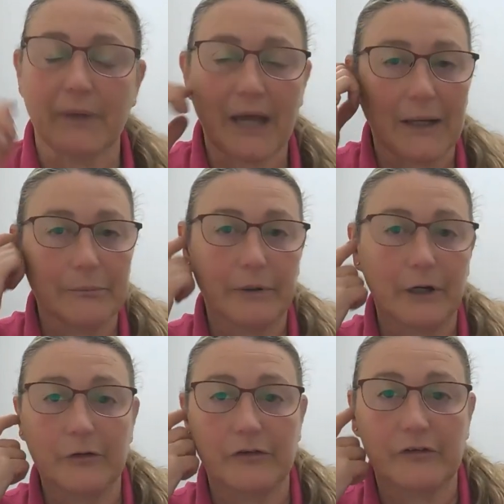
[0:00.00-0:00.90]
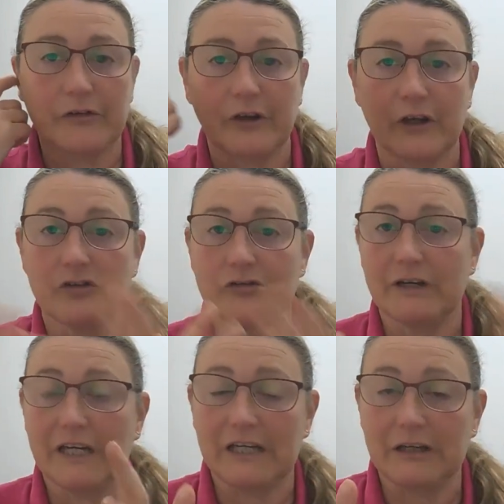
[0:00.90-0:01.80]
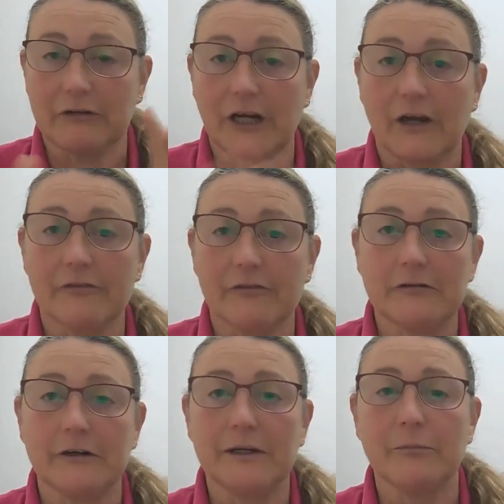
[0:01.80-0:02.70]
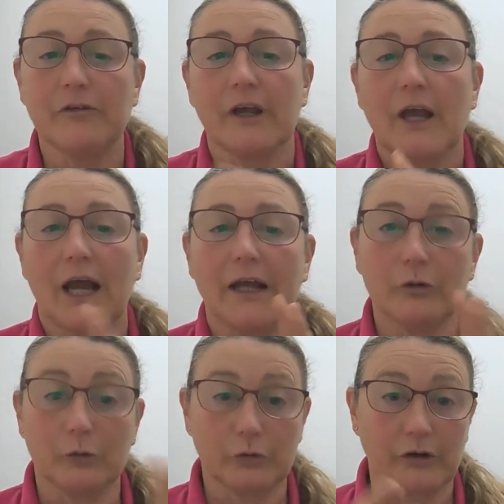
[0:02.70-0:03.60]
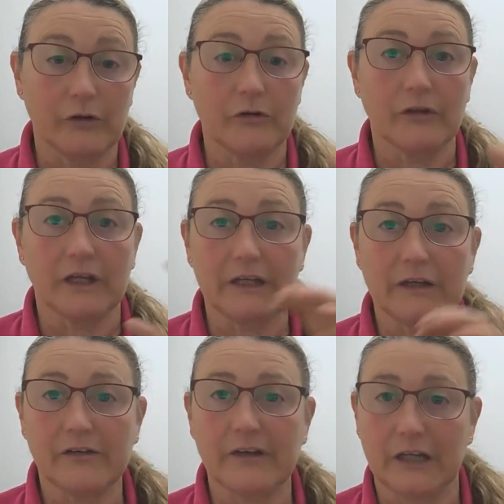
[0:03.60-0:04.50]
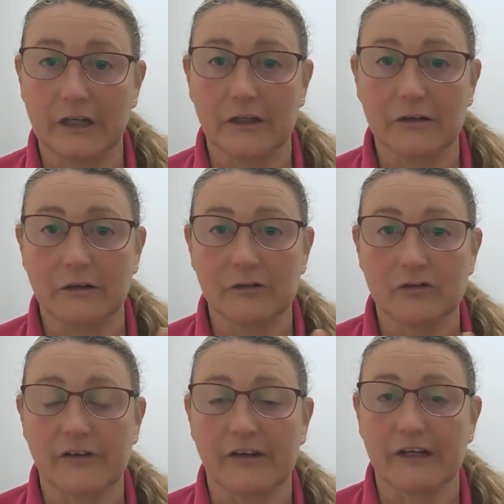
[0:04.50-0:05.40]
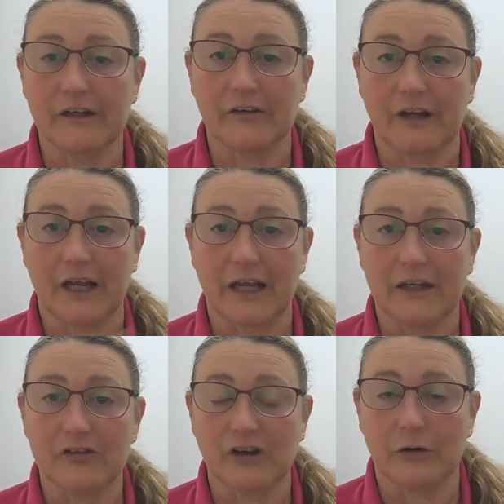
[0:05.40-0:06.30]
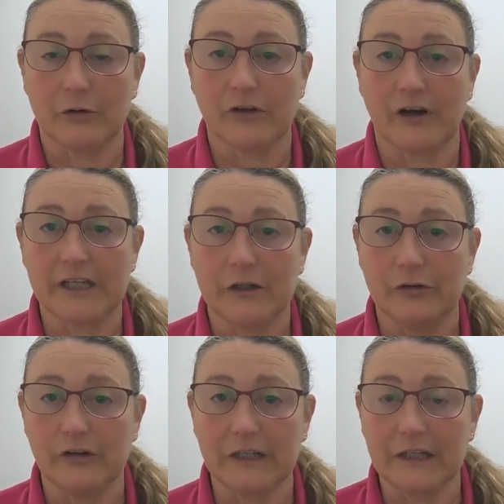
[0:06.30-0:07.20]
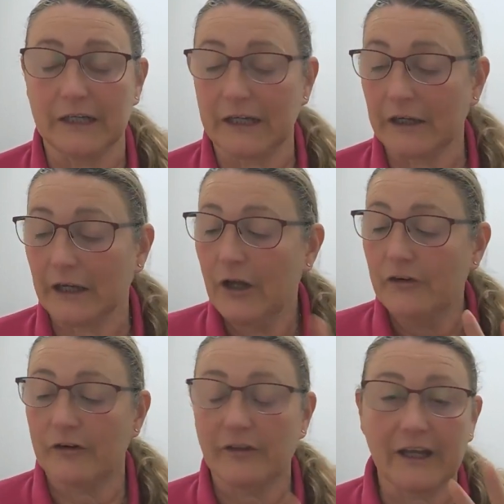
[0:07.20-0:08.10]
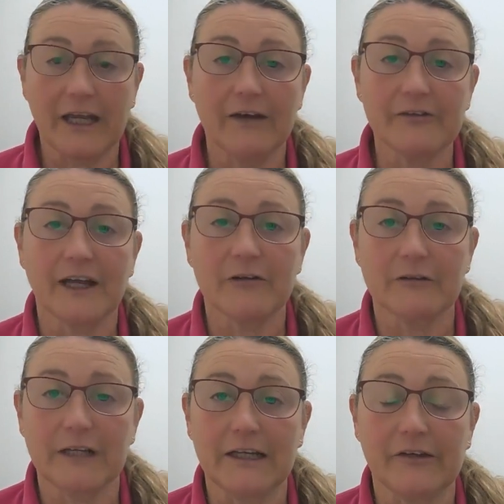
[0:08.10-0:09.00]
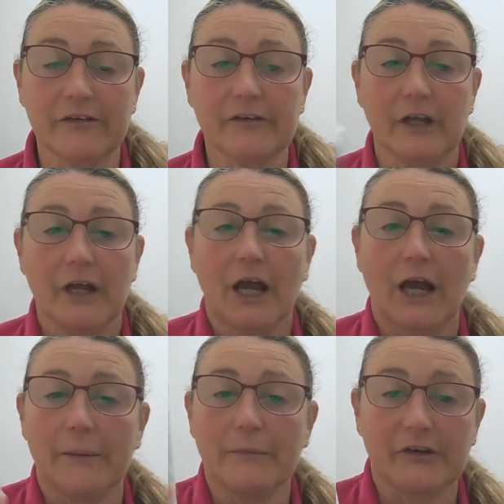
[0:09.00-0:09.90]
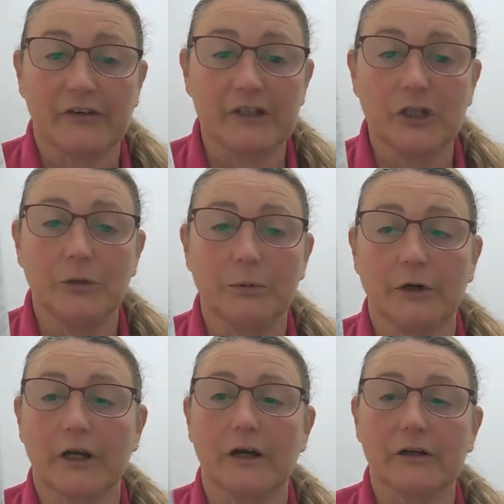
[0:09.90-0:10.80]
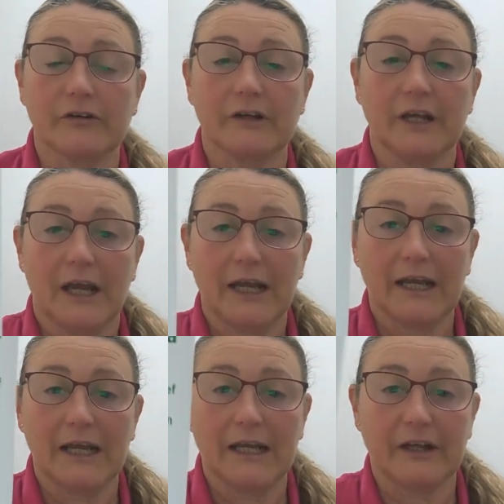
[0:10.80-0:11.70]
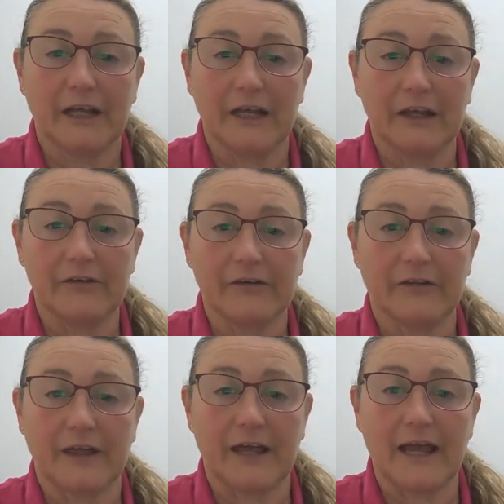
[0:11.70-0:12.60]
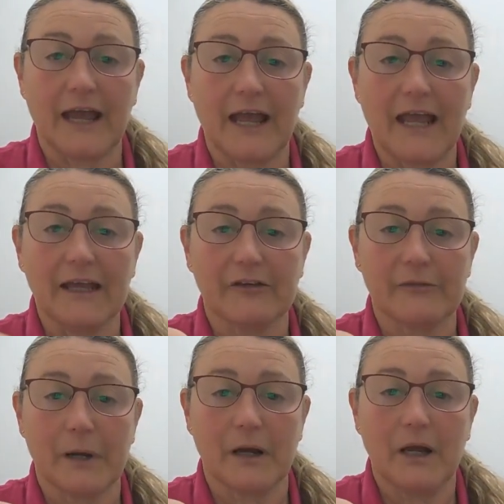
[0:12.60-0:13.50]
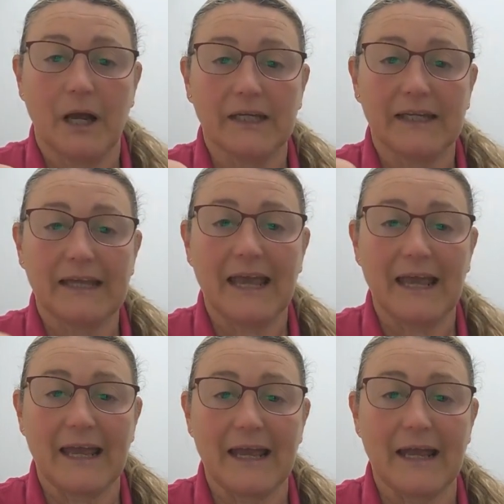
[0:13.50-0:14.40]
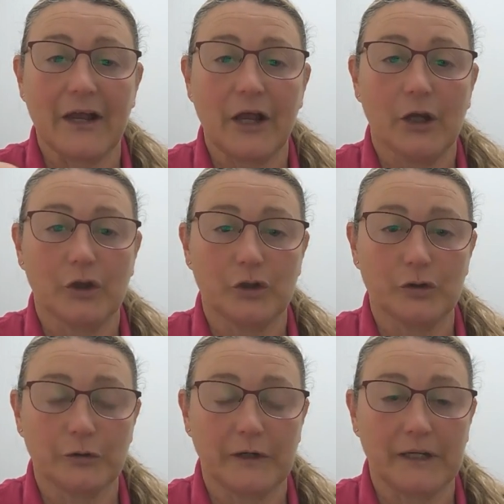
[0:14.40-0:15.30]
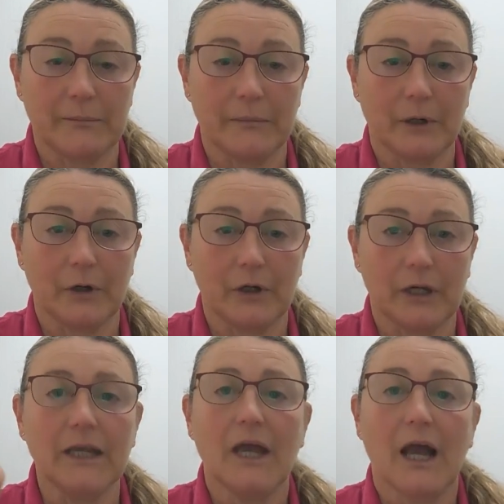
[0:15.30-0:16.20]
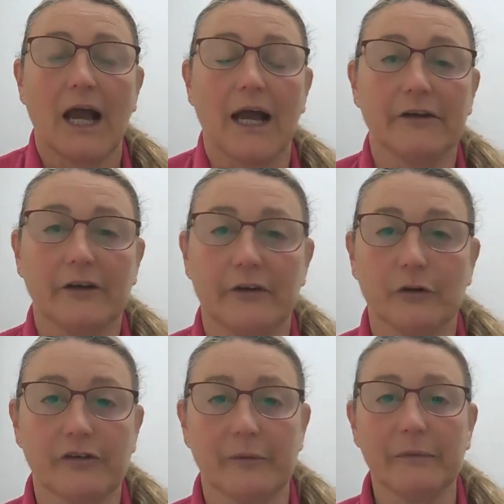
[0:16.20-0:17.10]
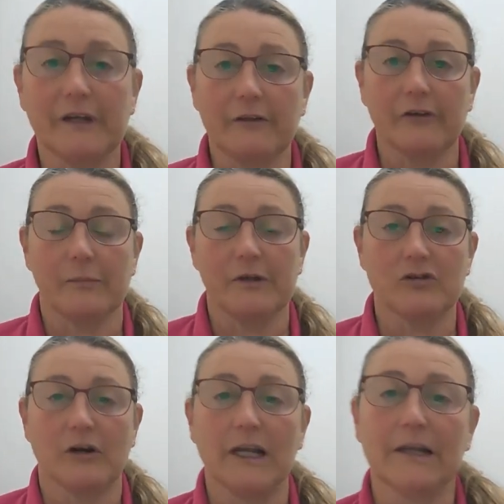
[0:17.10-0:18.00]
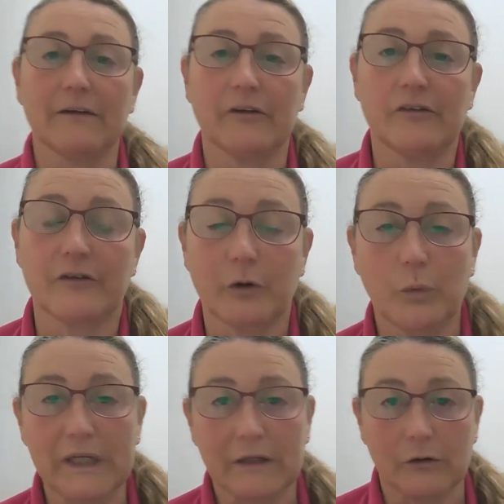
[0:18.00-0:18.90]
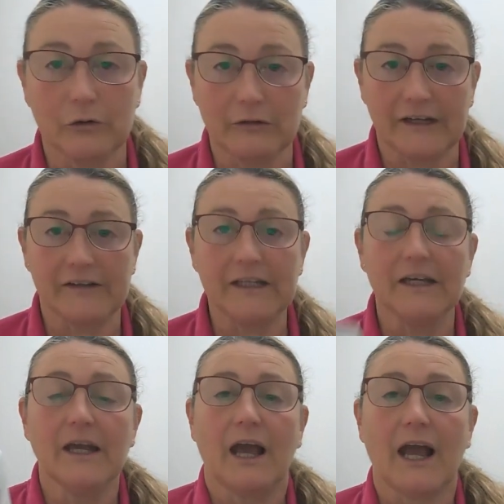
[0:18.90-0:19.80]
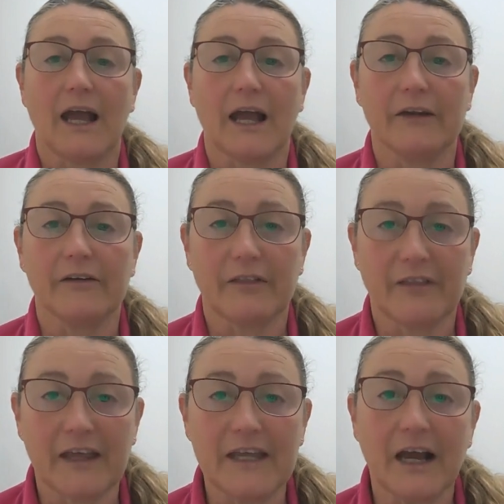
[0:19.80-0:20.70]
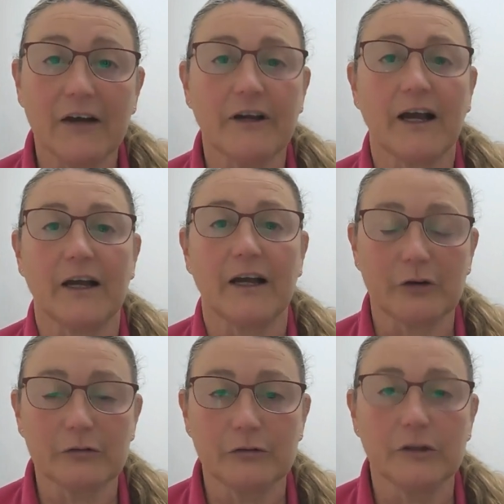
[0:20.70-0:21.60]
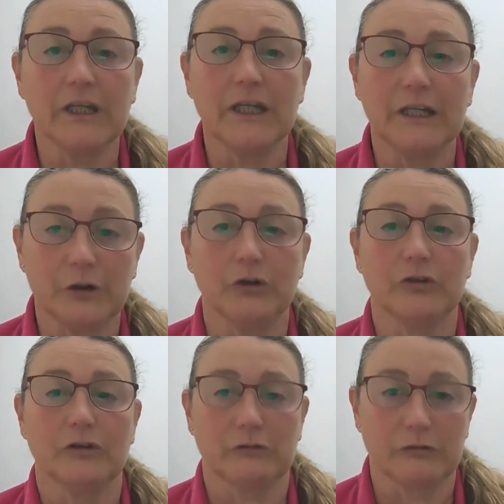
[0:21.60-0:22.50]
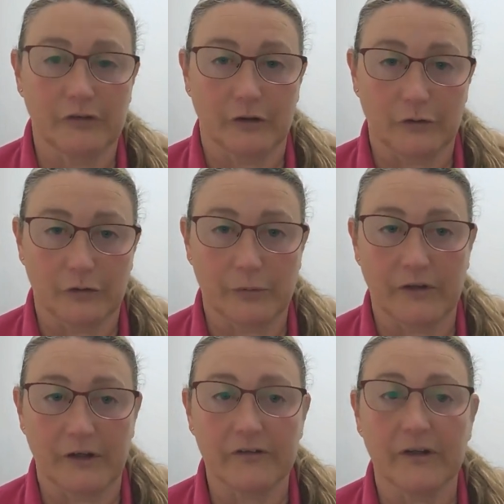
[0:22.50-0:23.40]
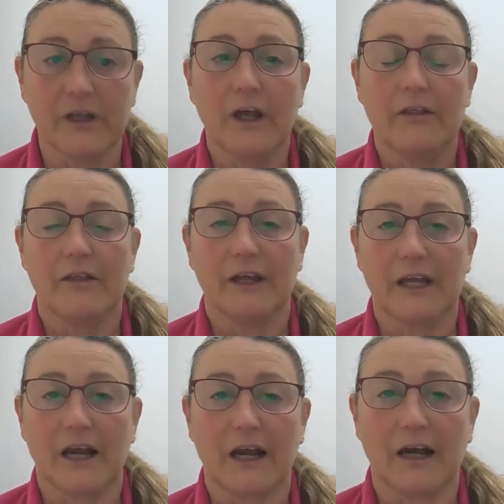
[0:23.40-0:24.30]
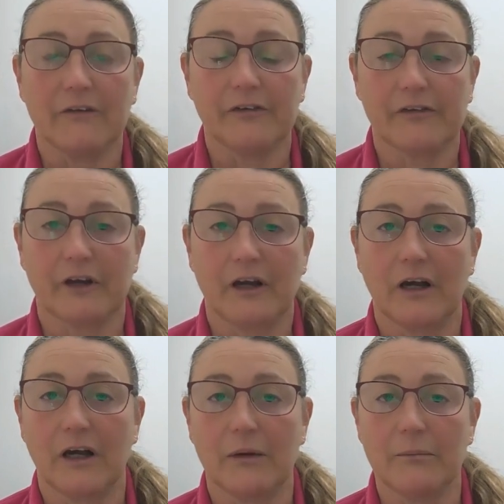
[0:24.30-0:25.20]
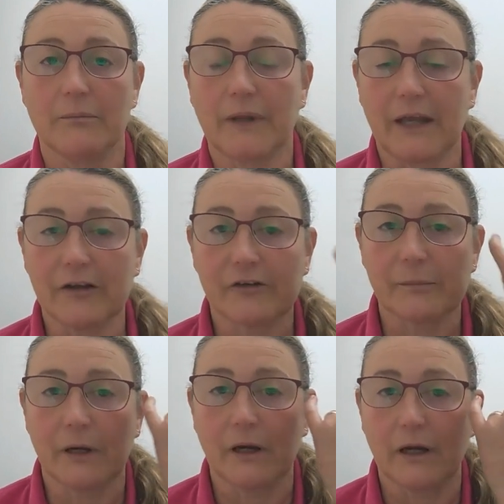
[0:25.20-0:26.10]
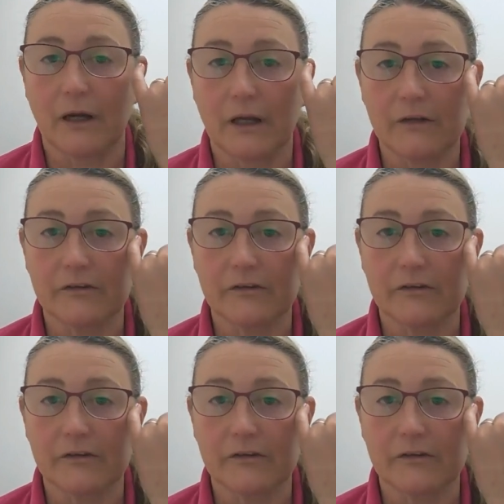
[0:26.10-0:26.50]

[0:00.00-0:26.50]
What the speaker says: and post-surgery recovery creams, and also the silicone dressings and gels that I use in clinic. So they have now released, it's a new product. It is their Eczema Care Cream. Okay. And I've got somebody that's been trialing this for a week already, and they have had really good results with it. They have some eczema